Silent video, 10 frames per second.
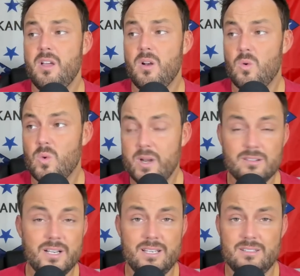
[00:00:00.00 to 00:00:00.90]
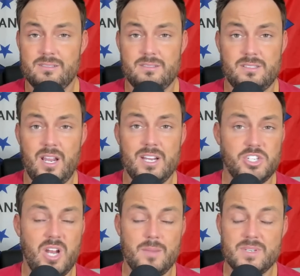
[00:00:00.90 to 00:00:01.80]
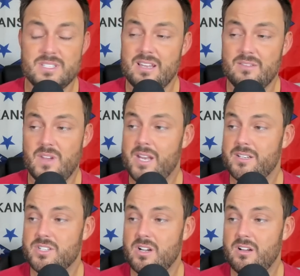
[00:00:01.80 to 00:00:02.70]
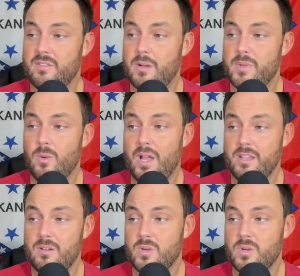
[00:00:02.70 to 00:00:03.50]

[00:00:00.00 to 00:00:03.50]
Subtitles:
really take shape and take advantage of BYU.